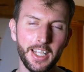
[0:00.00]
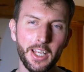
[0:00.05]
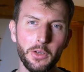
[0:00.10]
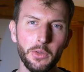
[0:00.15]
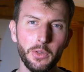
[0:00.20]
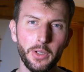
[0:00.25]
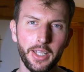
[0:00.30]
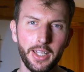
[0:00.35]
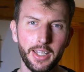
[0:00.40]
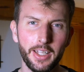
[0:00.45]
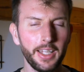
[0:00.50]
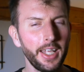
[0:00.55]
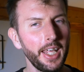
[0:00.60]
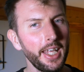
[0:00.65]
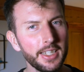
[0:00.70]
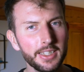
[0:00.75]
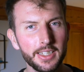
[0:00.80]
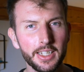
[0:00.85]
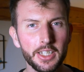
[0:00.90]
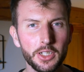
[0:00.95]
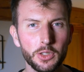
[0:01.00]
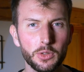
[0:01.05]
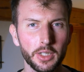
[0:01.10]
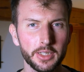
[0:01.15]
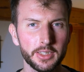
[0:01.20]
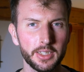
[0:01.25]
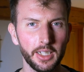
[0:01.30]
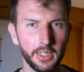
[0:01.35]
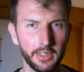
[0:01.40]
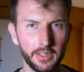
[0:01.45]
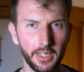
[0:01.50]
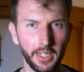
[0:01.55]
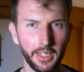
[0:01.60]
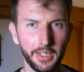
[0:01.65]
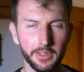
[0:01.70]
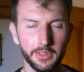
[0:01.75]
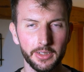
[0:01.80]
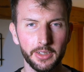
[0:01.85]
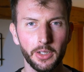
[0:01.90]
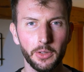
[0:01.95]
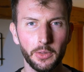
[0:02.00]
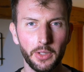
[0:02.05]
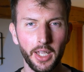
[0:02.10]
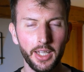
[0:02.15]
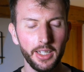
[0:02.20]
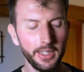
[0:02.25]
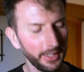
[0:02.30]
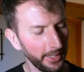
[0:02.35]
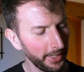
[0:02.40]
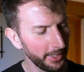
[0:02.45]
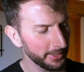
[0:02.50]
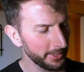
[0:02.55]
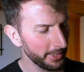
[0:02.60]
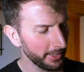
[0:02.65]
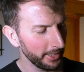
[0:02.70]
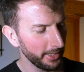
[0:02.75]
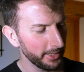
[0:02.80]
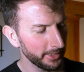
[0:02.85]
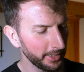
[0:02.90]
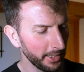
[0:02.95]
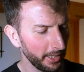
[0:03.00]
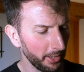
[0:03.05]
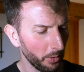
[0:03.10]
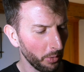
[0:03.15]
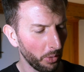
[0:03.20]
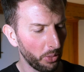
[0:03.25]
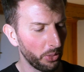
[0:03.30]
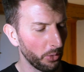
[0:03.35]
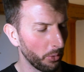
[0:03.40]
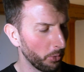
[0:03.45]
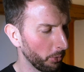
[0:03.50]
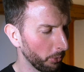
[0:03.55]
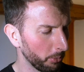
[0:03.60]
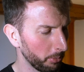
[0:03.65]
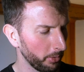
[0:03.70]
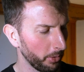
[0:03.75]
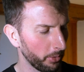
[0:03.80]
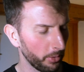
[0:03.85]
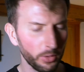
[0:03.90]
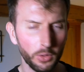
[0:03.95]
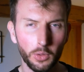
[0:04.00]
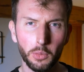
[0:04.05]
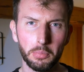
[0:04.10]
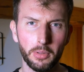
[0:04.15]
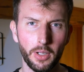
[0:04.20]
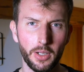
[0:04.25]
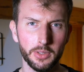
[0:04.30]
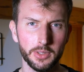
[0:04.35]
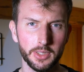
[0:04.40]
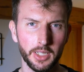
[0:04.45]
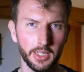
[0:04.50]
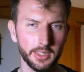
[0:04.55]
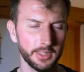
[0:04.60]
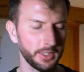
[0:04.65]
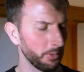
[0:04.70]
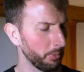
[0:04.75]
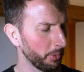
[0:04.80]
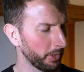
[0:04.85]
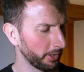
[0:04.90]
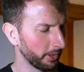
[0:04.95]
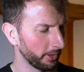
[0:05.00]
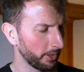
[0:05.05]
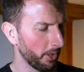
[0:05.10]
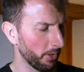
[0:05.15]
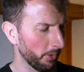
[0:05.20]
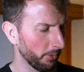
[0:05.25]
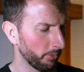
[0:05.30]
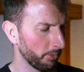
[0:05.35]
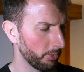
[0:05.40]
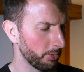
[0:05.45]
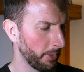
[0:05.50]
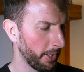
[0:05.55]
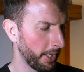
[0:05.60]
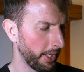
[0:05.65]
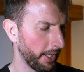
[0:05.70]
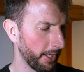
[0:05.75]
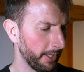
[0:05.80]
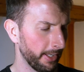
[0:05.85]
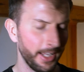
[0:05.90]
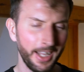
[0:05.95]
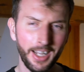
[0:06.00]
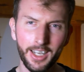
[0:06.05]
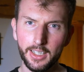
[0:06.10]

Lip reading: Now, here's an interesting thing, okay? Here's a little thought process that we can go through here.